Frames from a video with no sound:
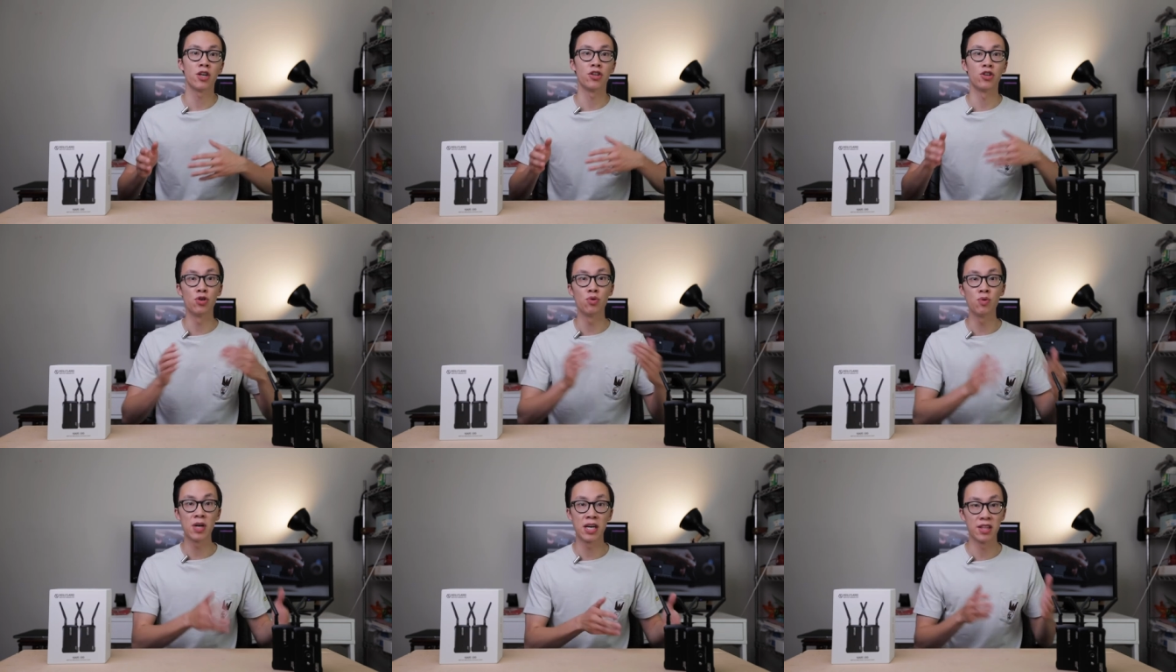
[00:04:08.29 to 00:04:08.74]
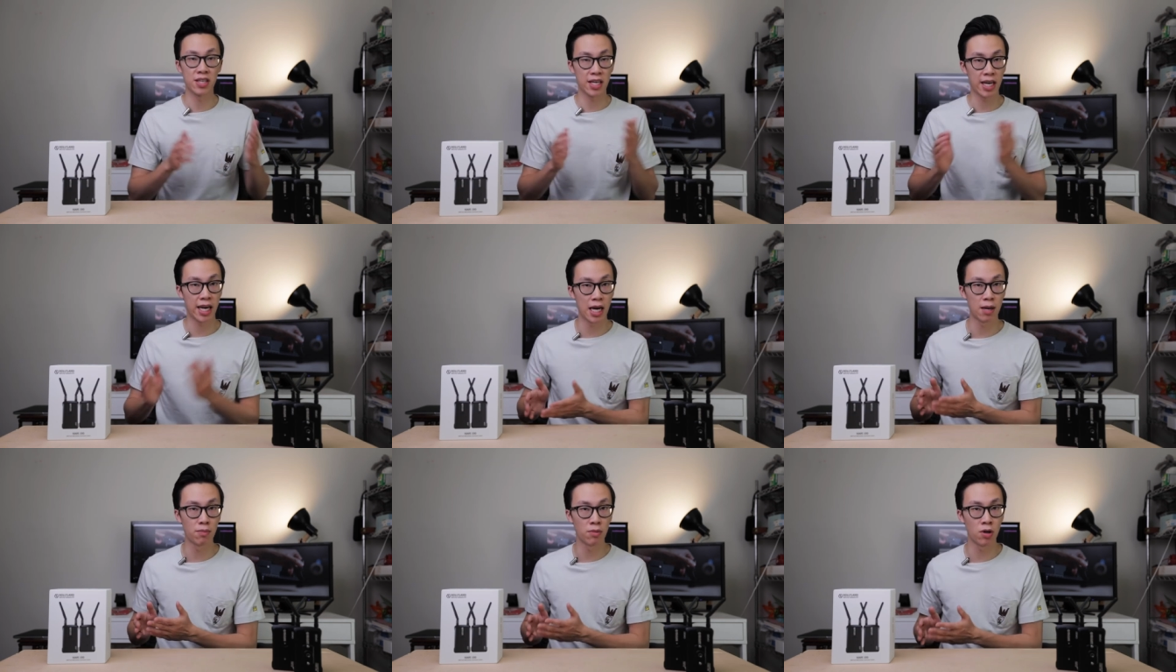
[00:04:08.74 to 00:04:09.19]
you and the
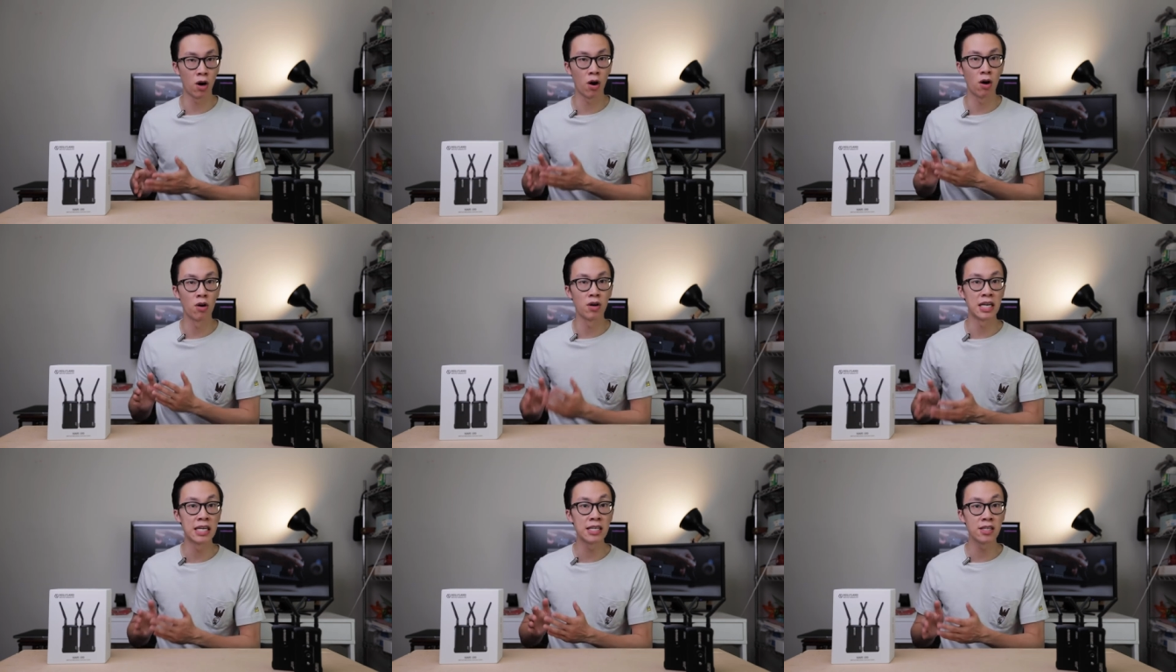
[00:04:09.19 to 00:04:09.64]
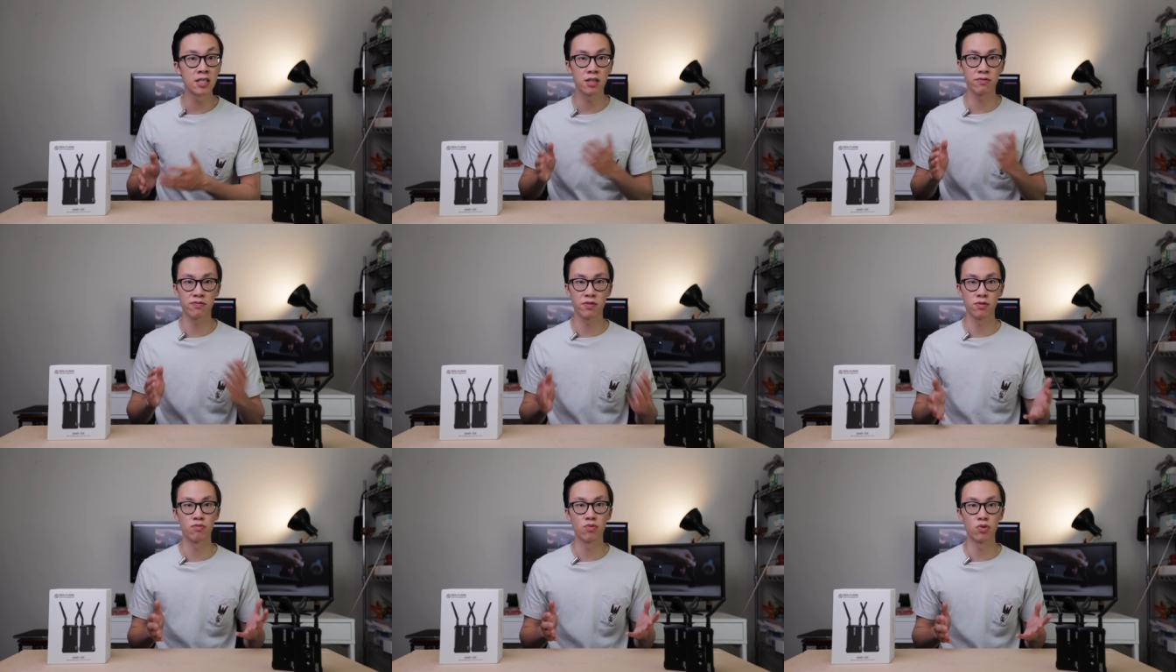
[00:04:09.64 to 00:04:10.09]
camera are in
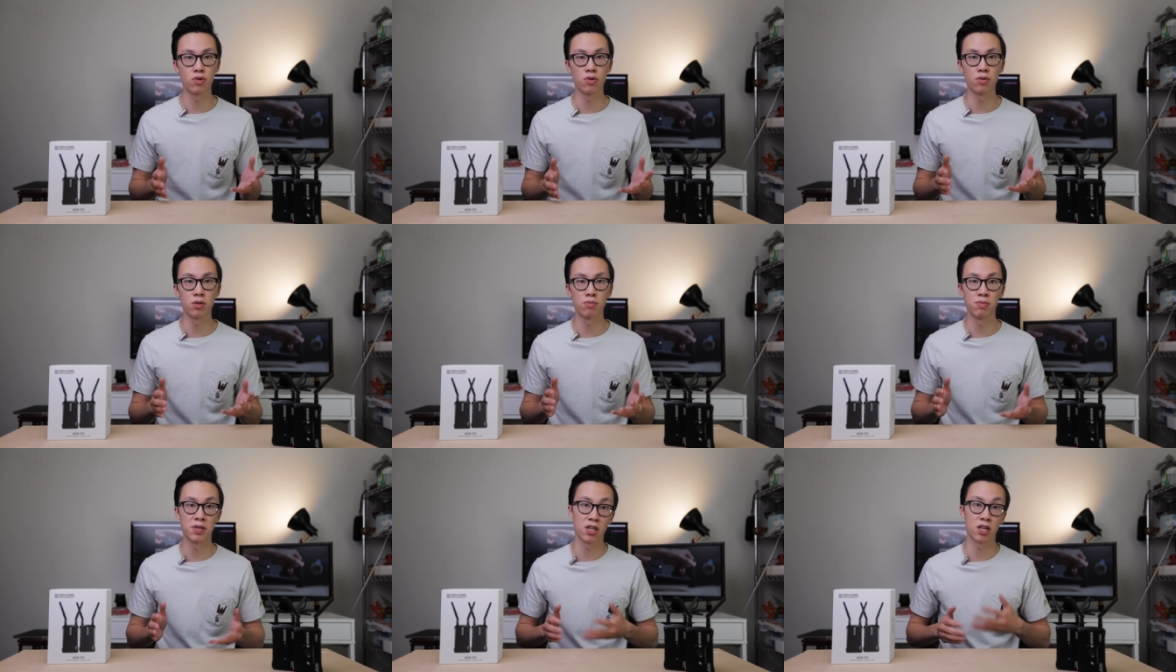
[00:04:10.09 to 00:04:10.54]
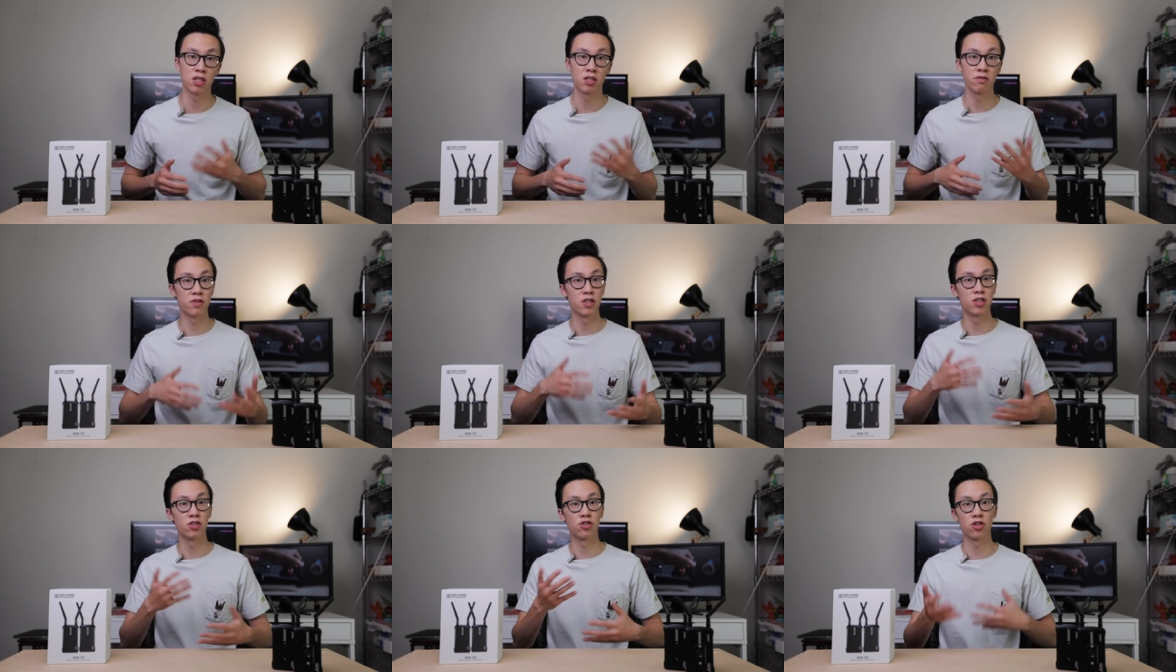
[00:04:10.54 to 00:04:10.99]
different rooms because
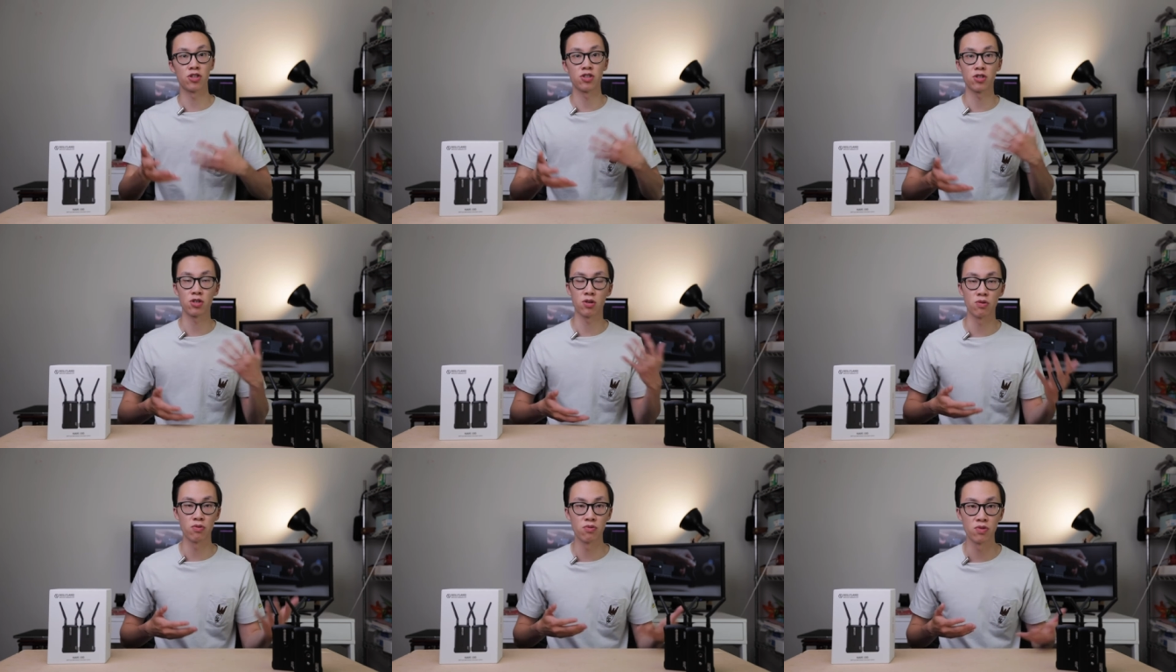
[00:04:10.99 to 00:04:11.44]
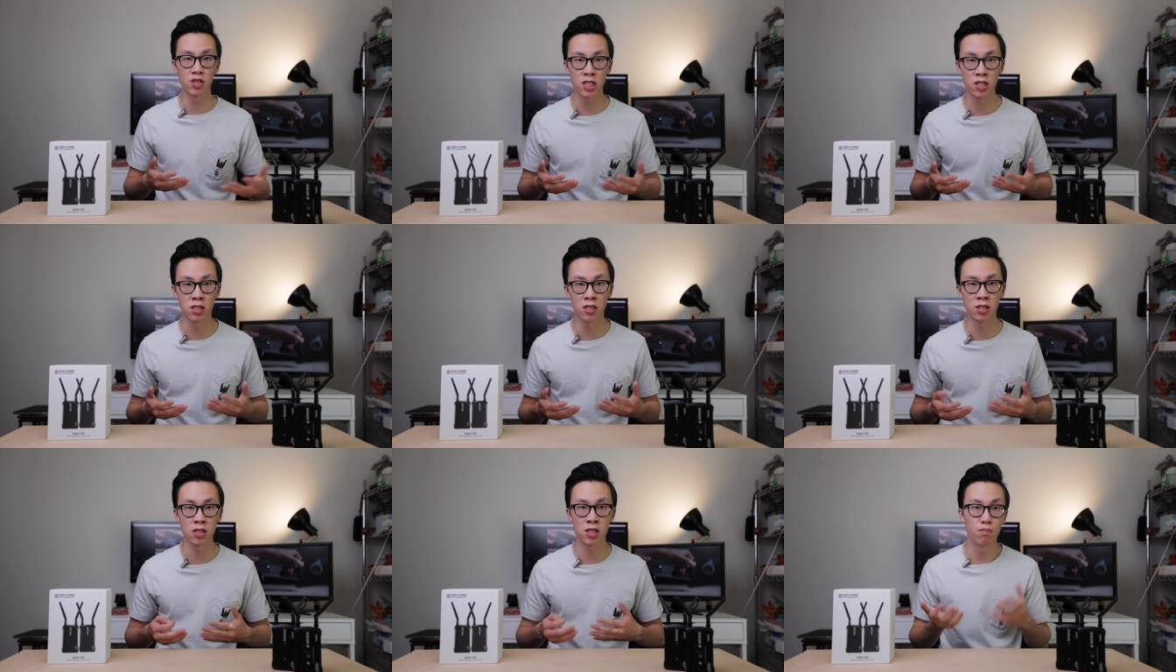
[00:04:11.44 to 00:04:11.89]
of logistical
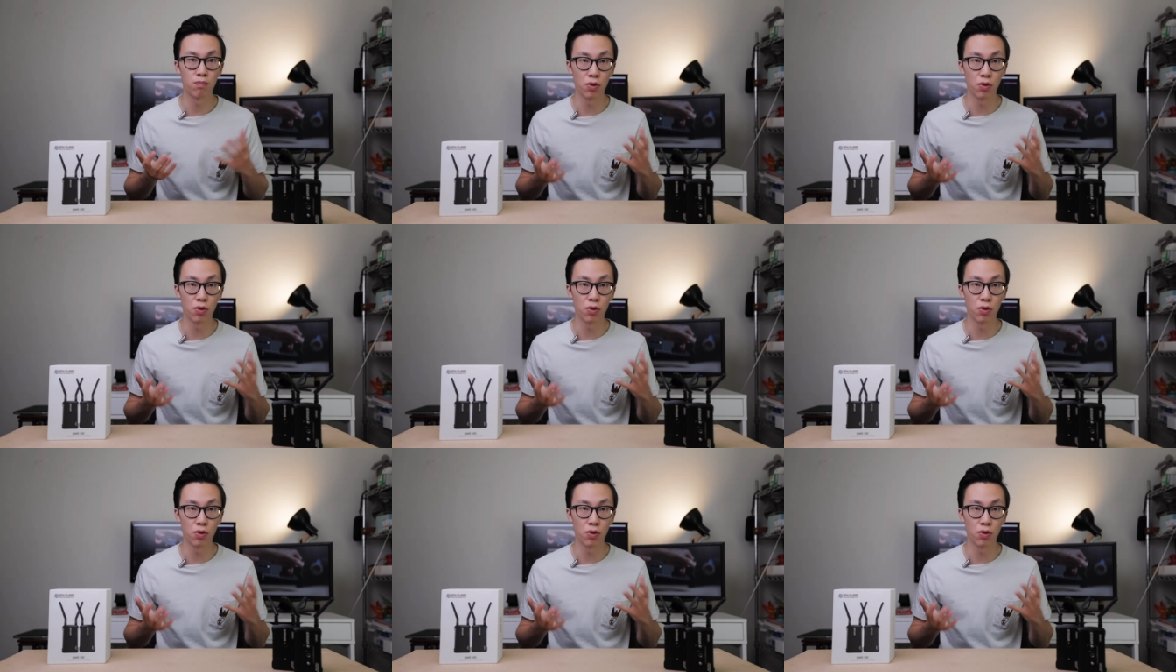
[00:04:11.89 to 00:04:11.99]
reasons.